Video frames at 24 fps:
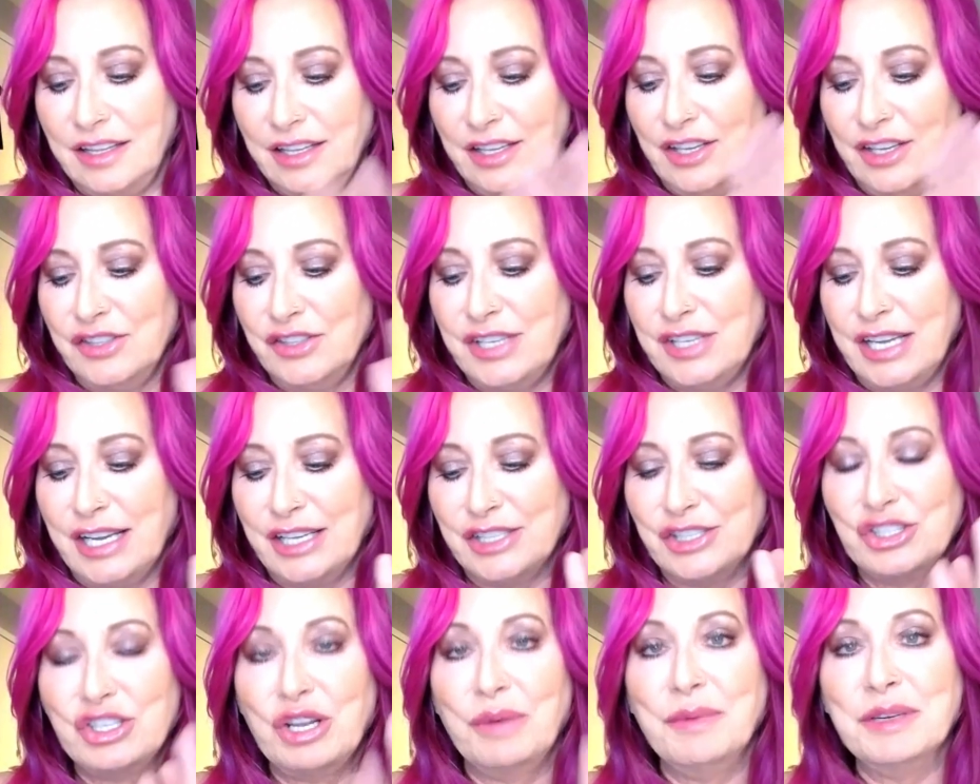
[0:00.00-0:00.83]
you take
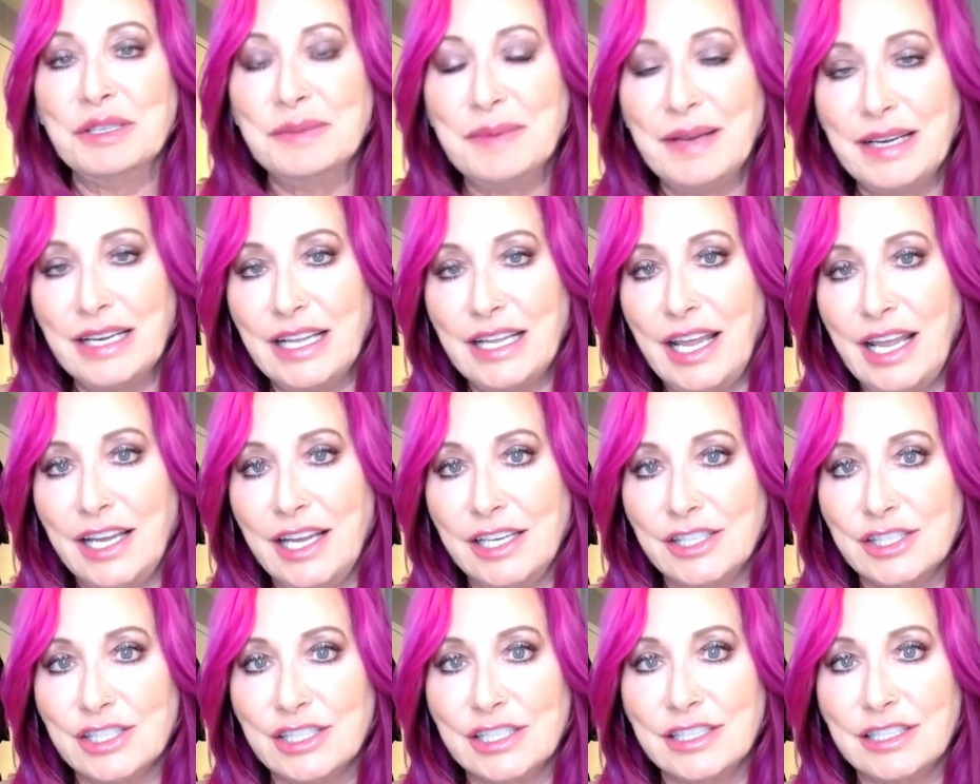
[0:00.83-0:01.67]
so much
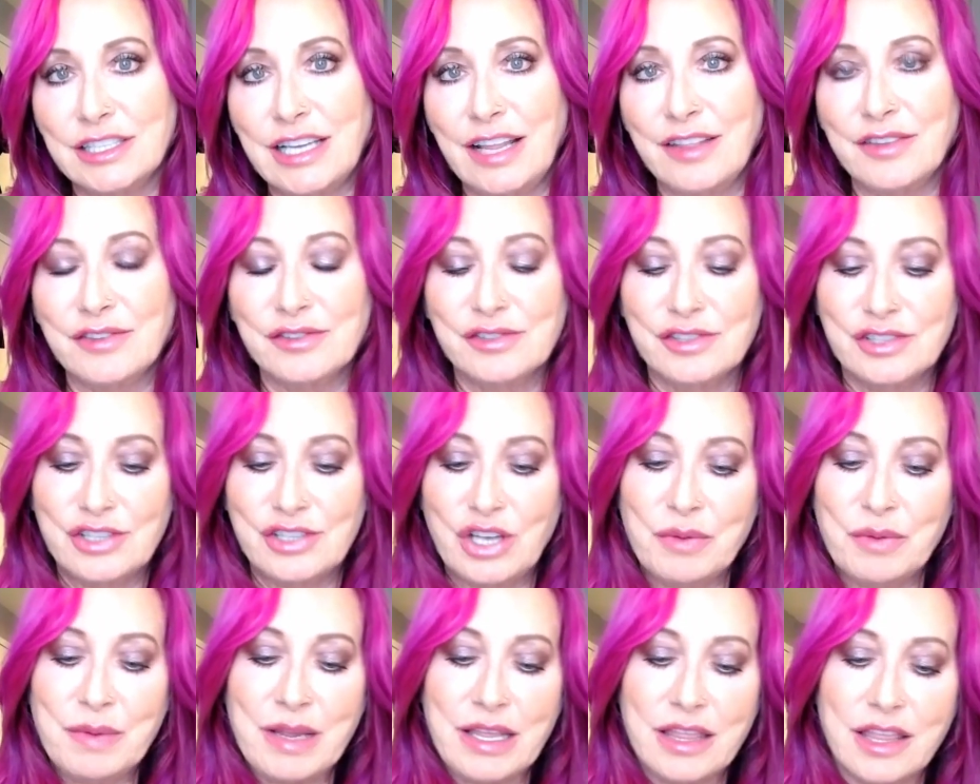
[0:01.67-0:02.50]
medication and there's
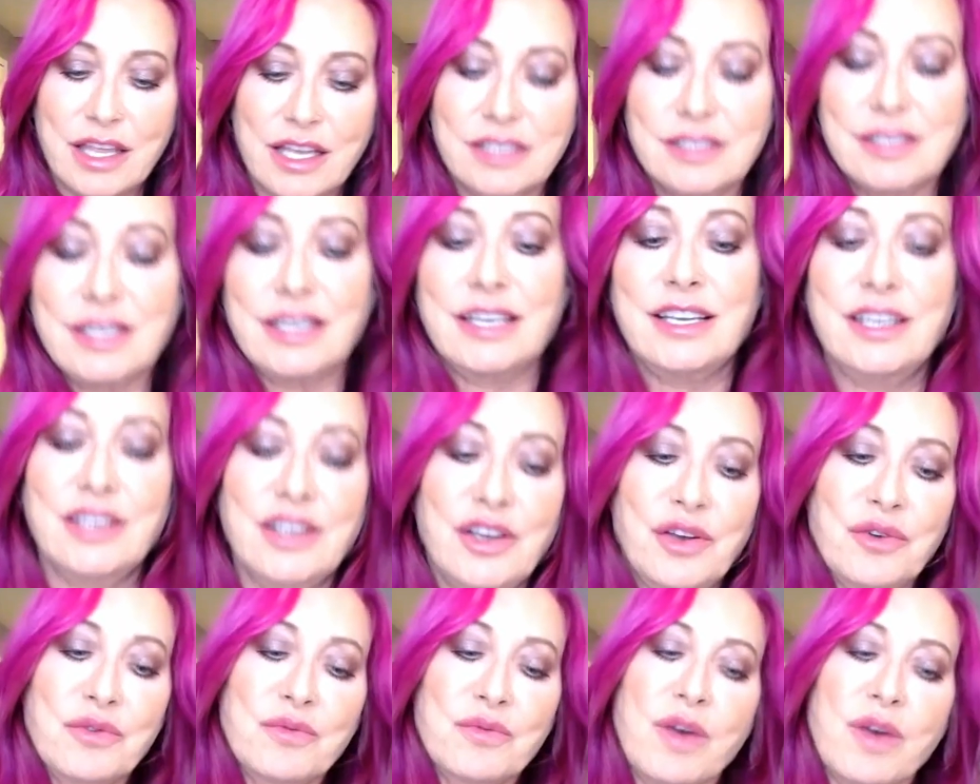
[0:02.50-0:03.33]
so many things that can
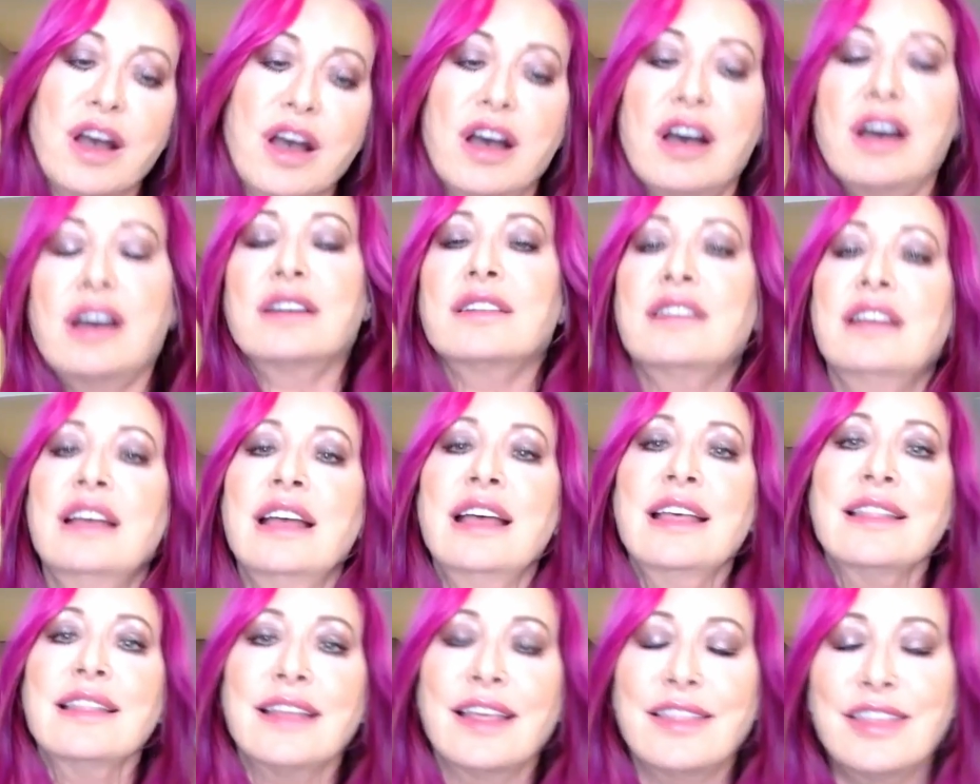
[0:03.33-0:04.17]
go wrong,
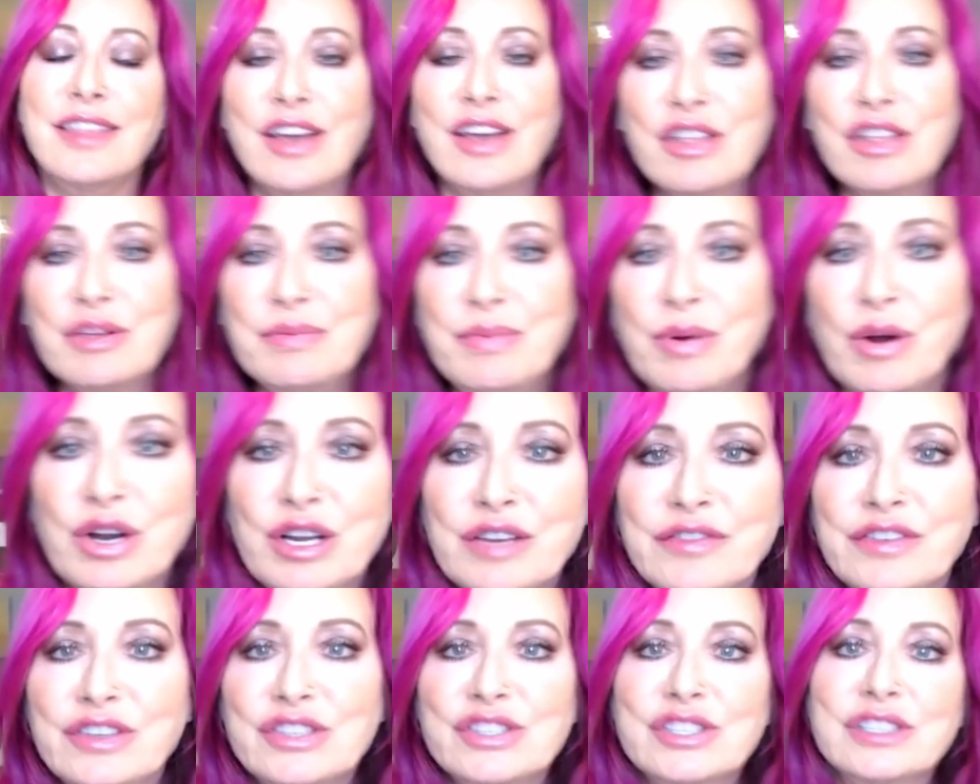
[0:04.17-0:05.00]
that the other
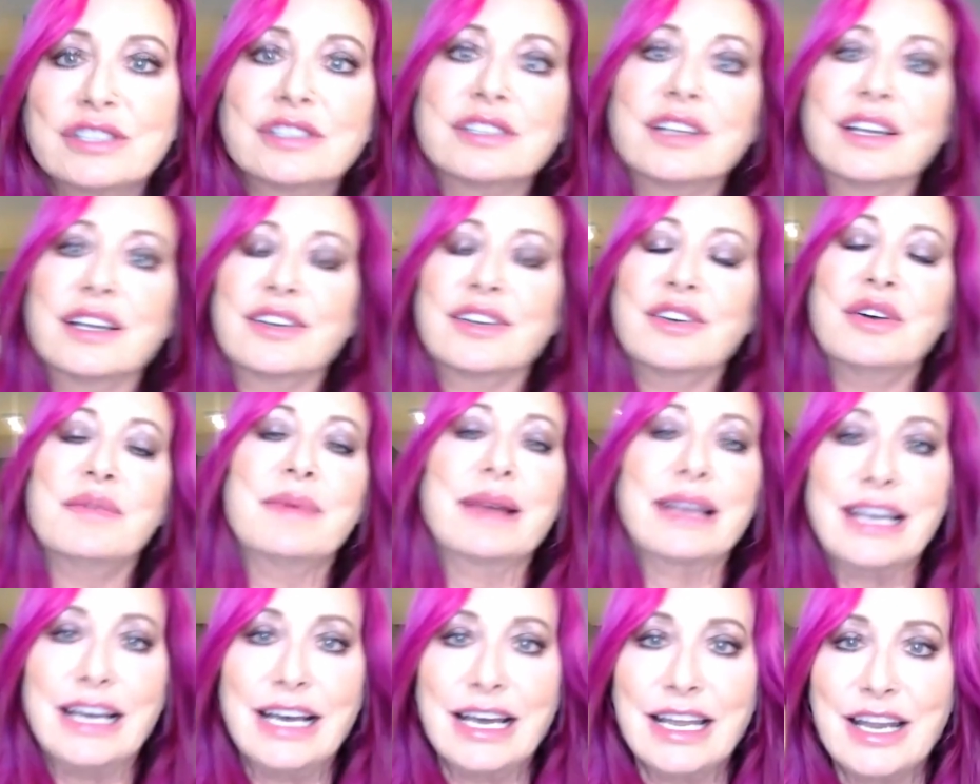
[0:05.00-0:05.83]
part of you is just like, oh
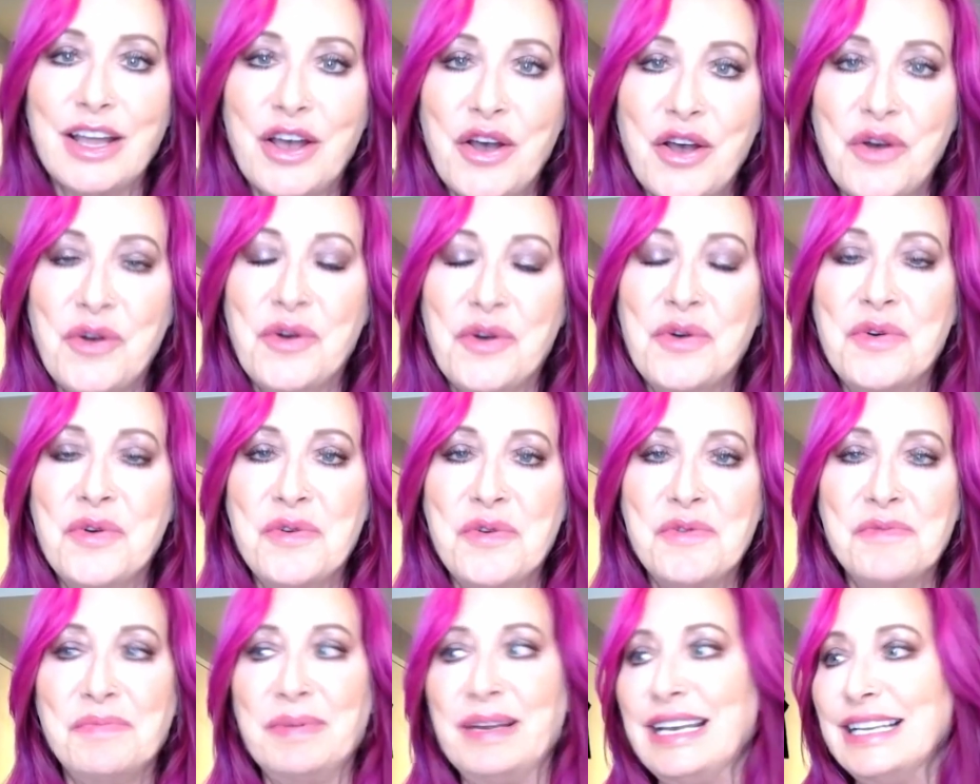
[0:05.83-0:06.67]
my God, I
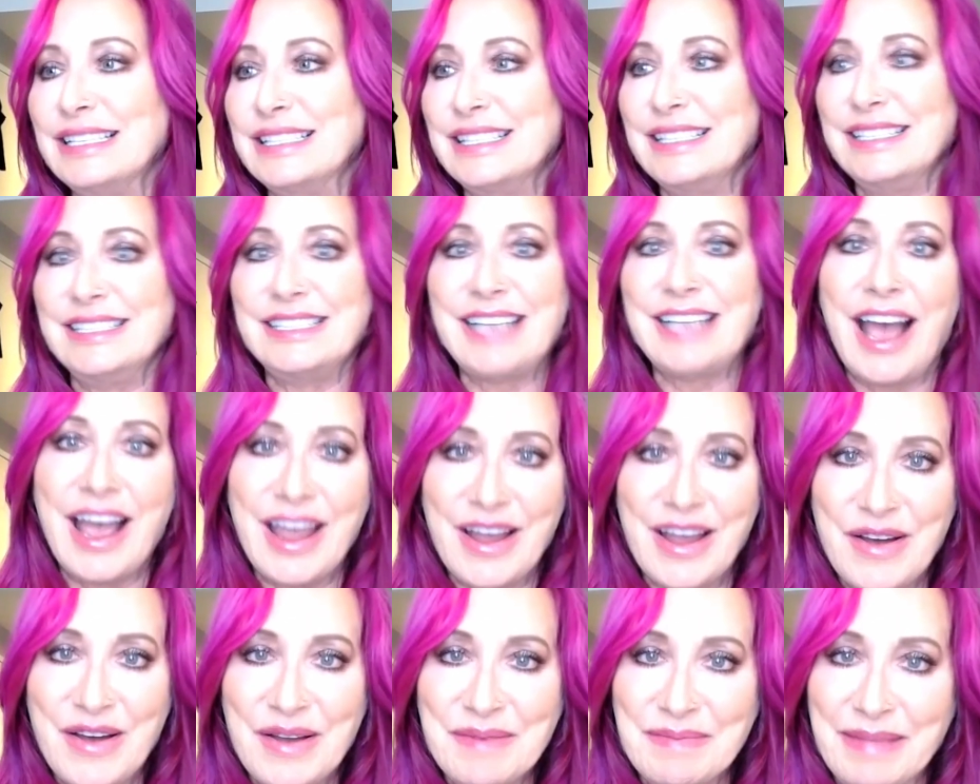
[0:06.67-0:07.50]
hope he doesn't
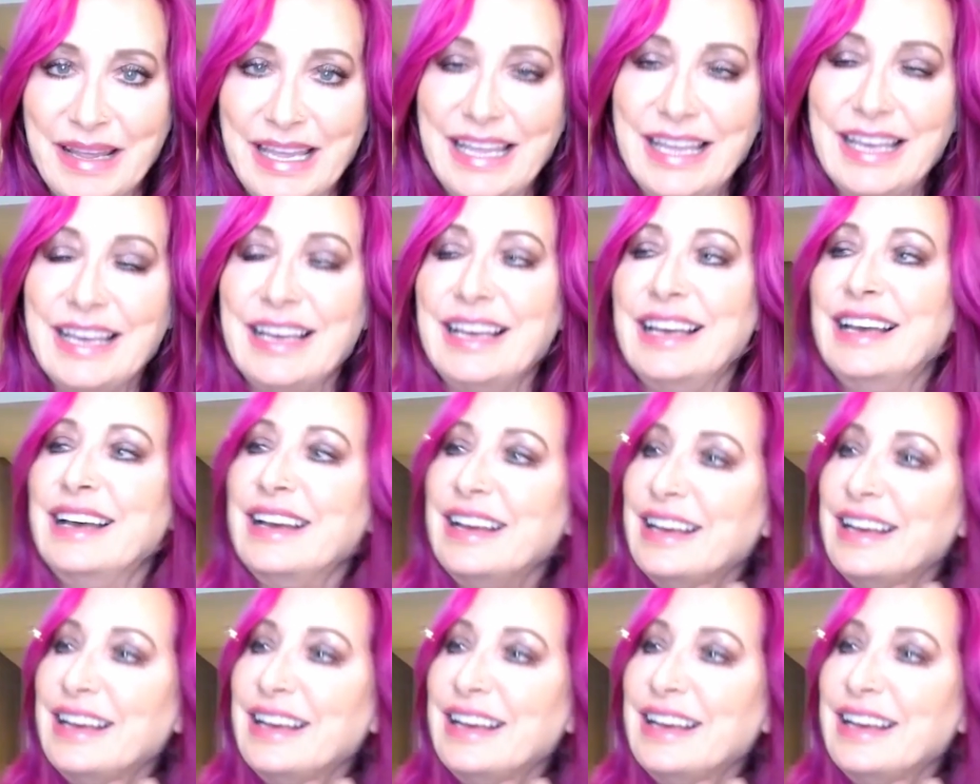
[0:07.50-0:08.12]
die on me.